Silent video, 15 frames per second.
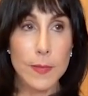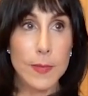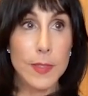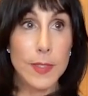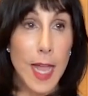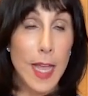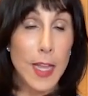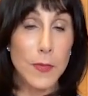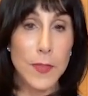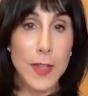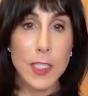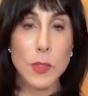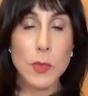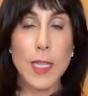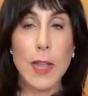side
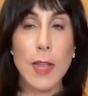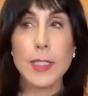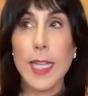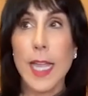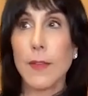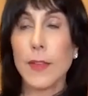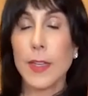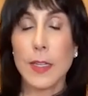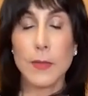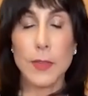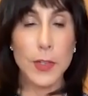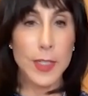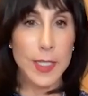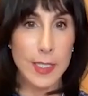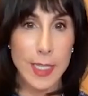effects was I was having a
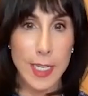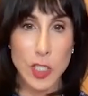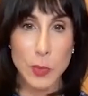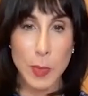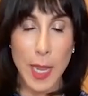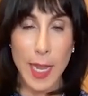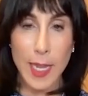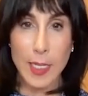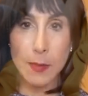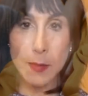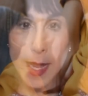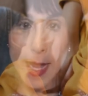very intense pain in